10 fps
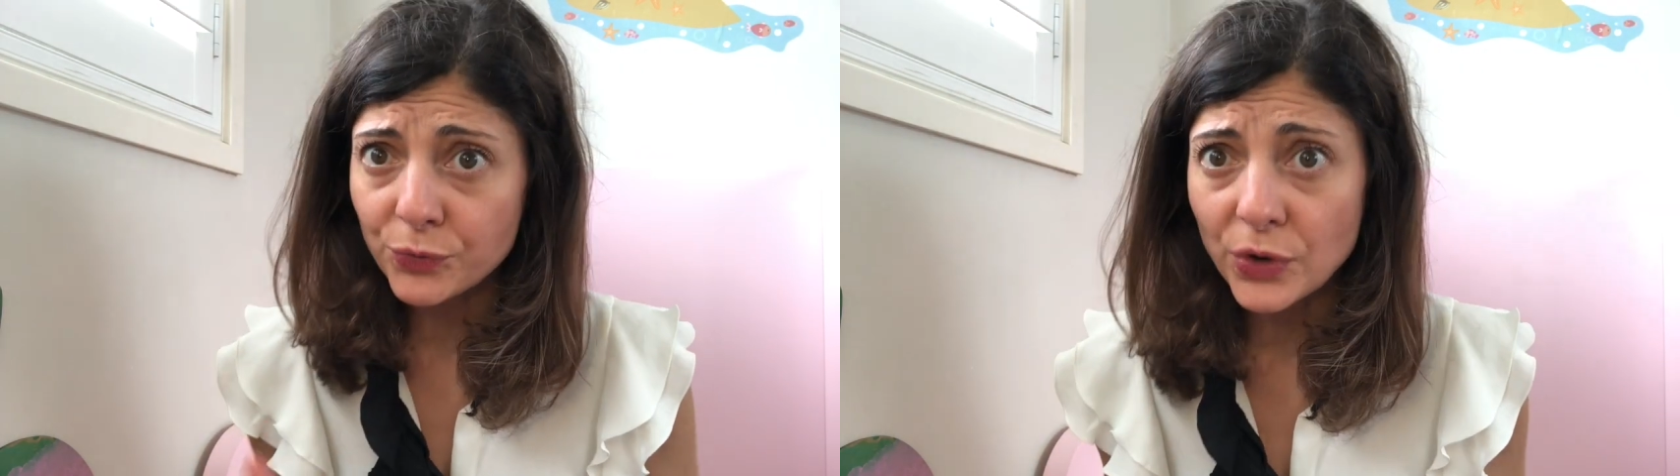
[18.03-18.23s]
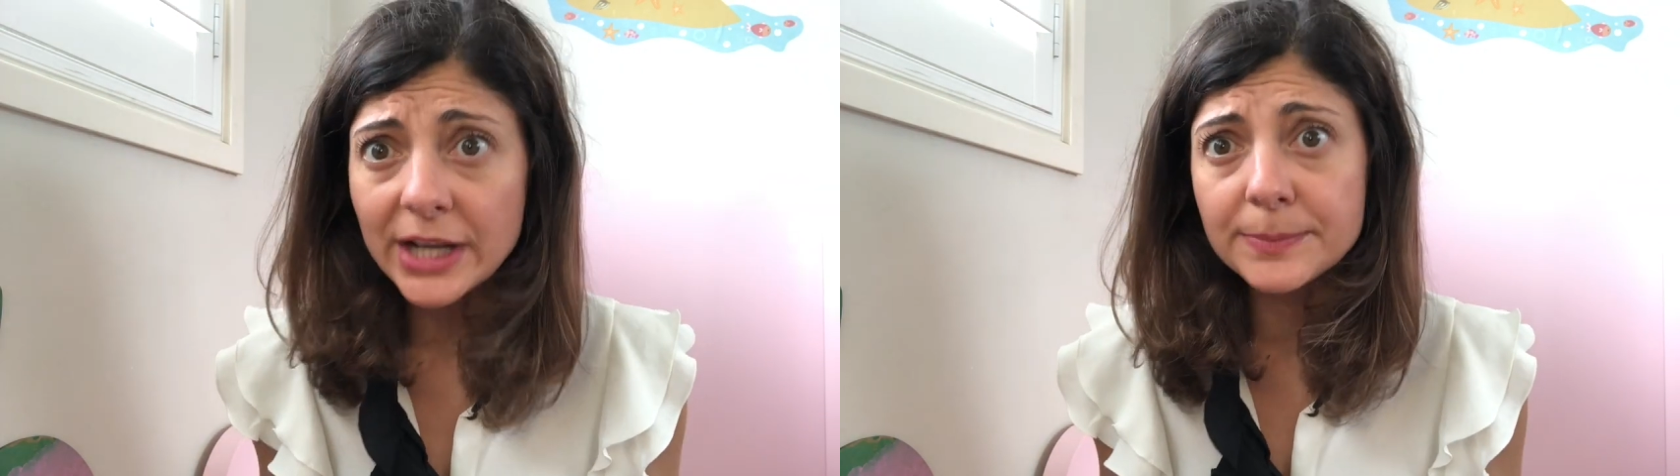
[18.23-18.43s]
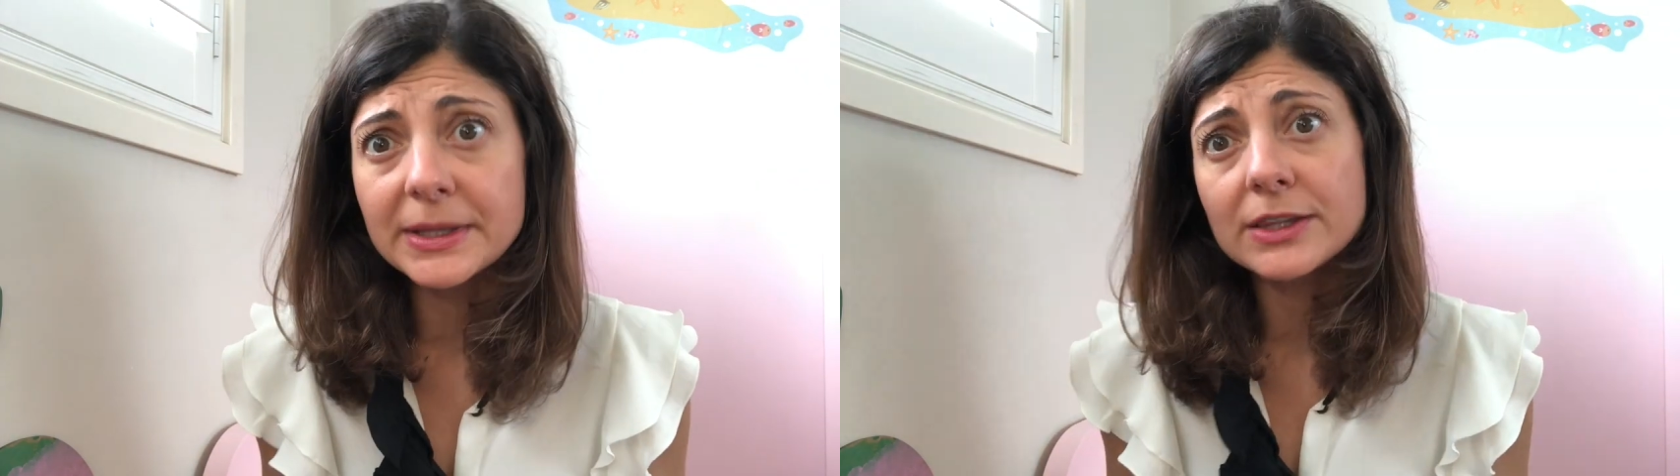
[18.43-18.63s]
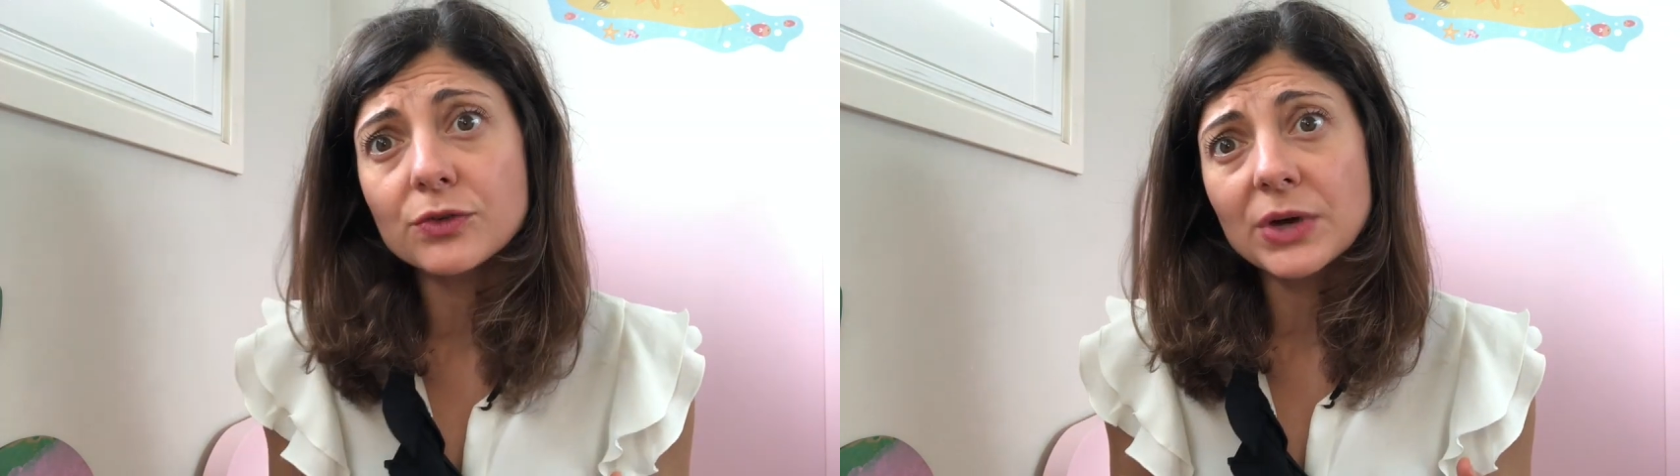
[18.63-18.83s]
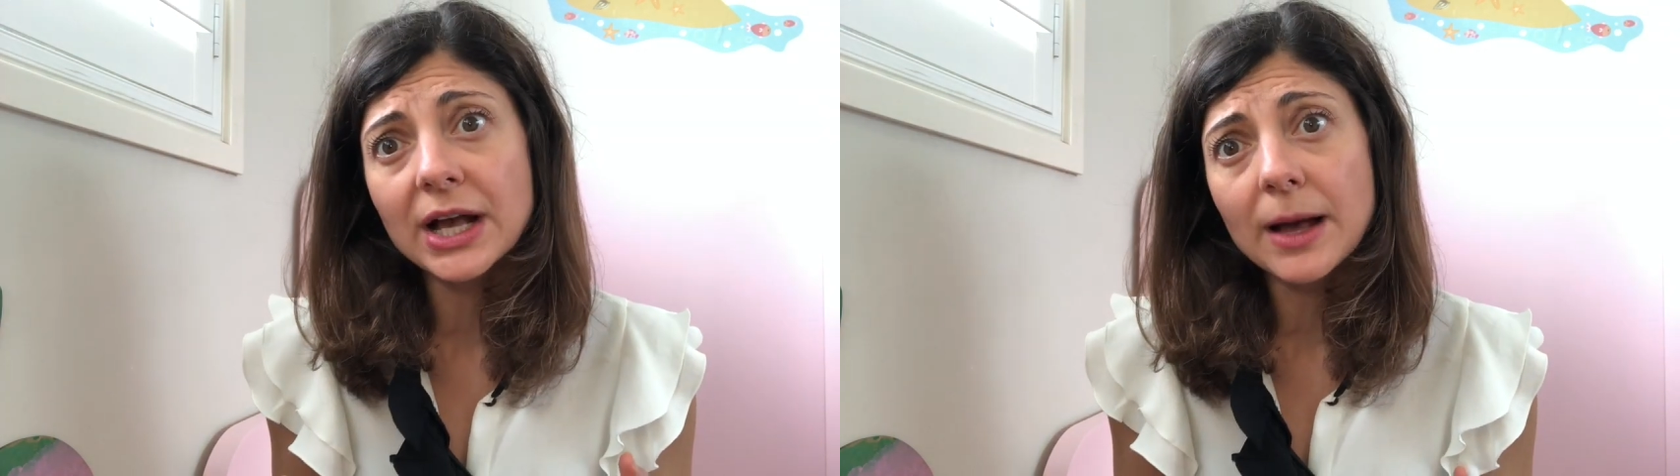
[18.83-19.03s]
fragment
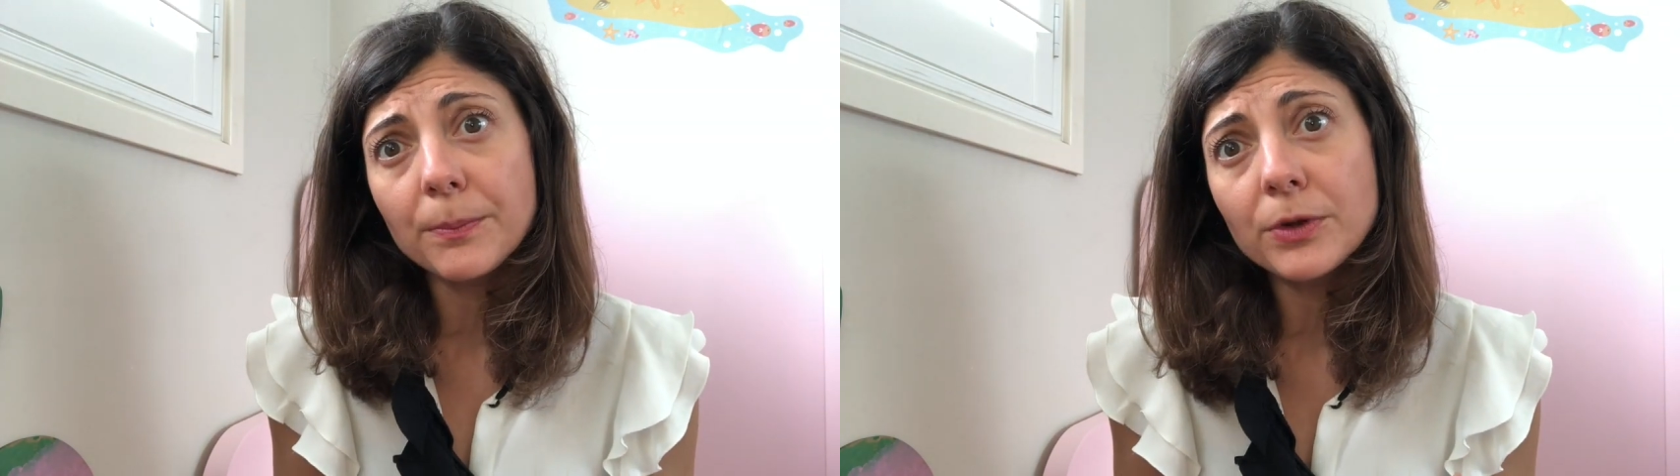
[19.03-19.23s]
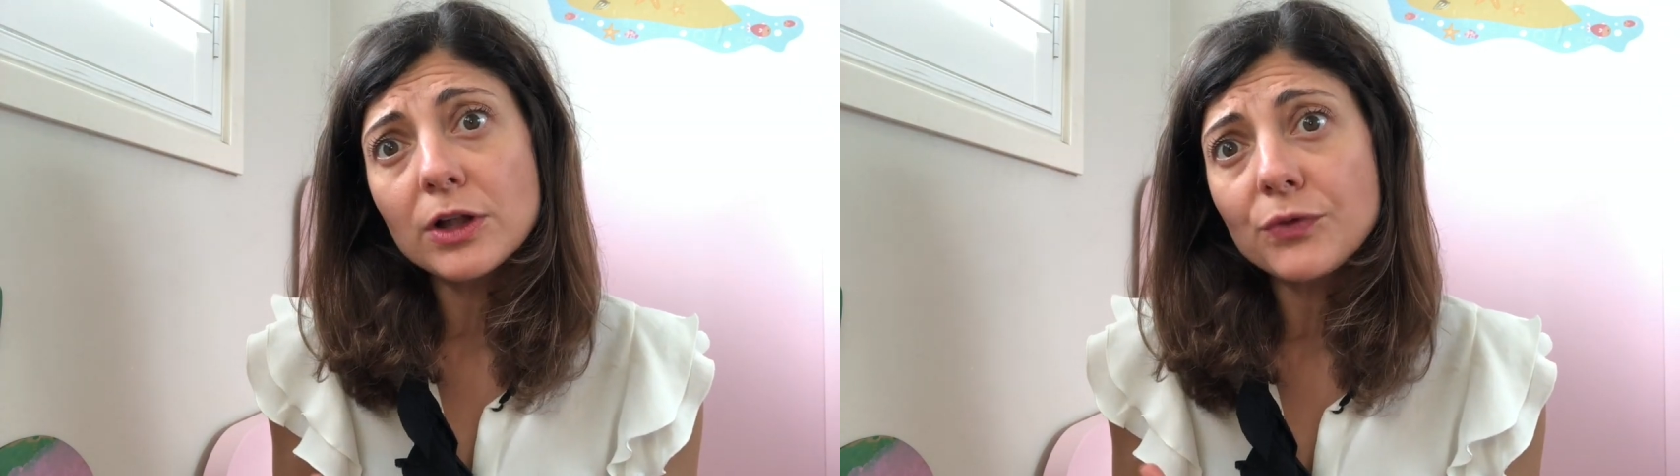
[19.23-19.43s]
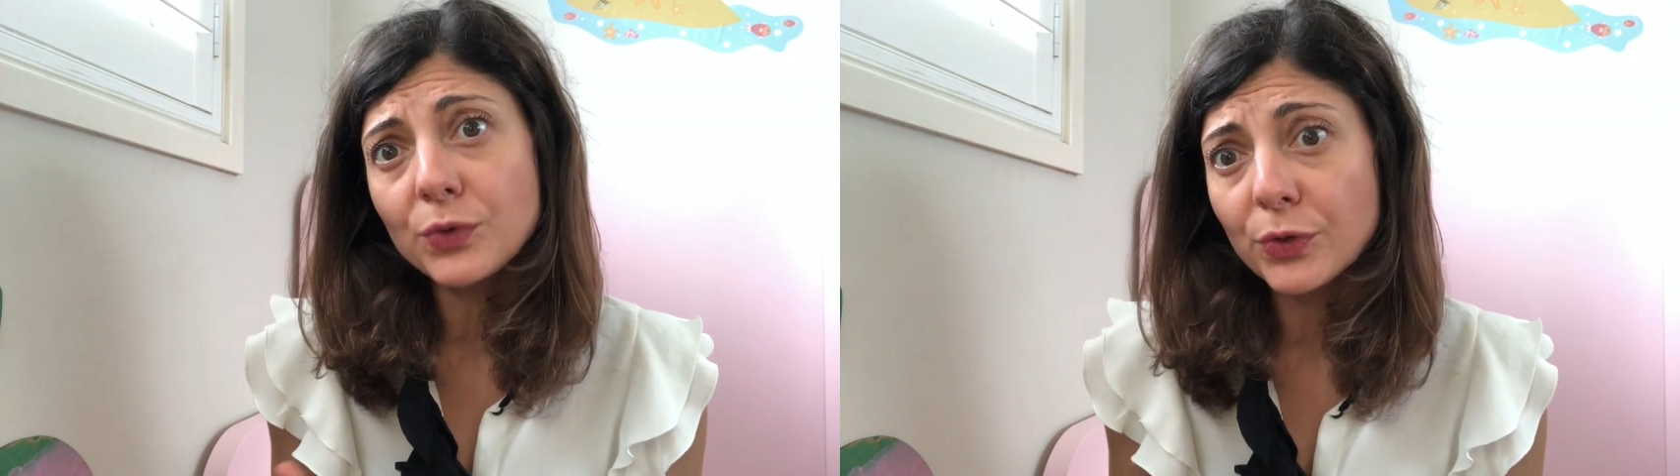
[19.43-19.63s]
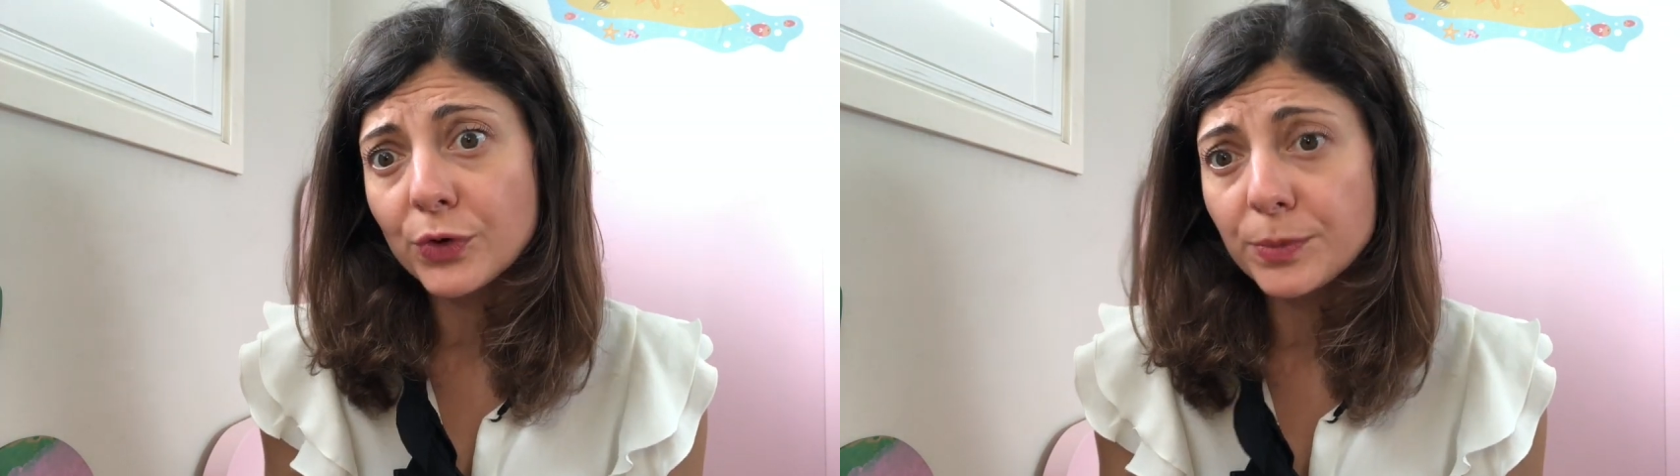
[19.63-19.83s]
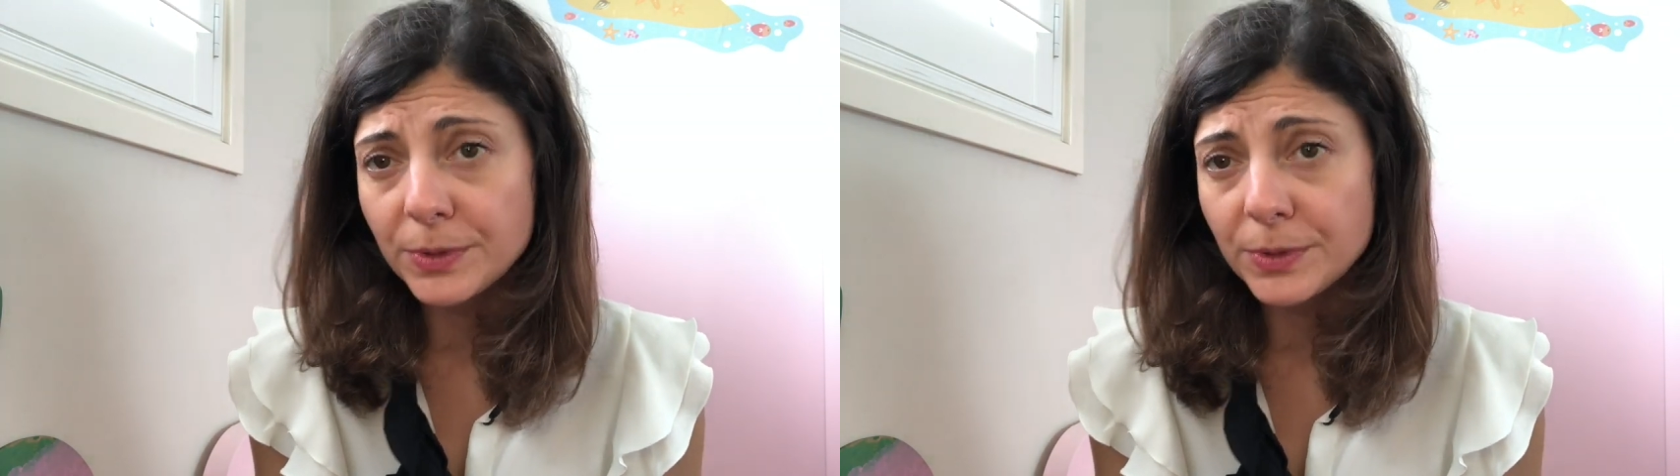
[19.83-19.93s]
of a couple of other